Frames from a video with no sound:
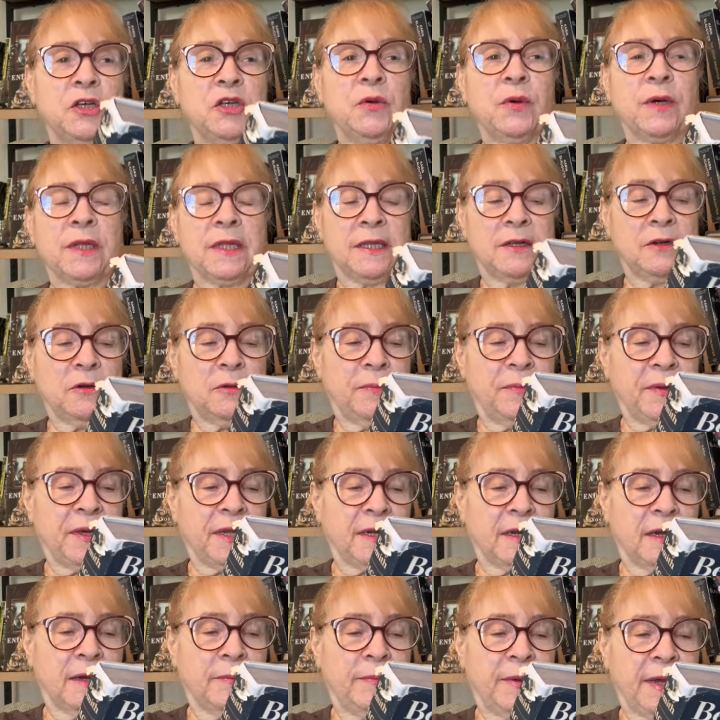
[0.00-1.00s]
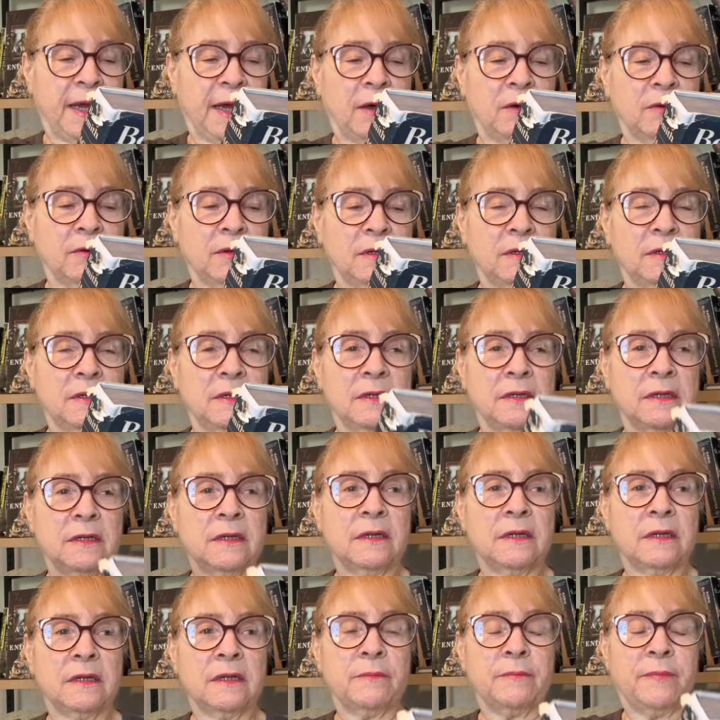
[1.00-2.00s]
you a little bit about
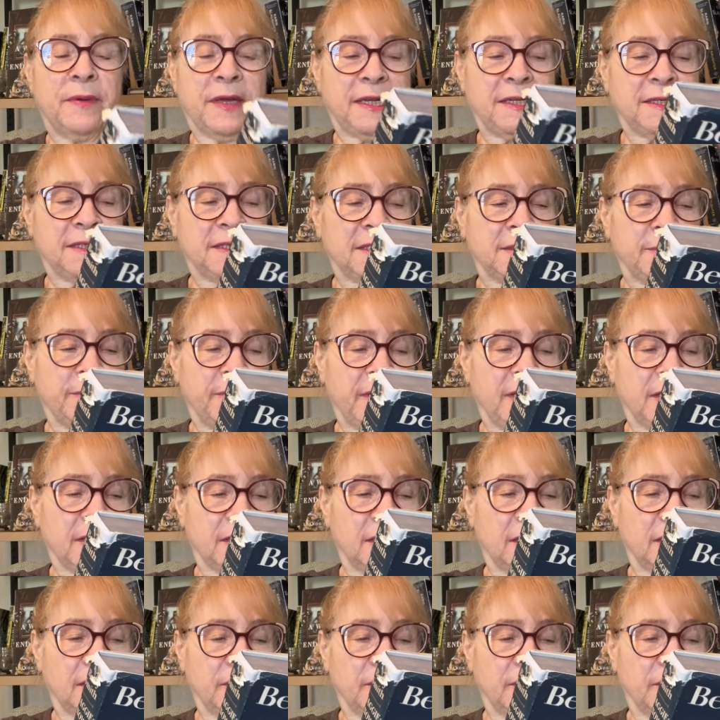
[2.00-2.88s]
Betty Smith.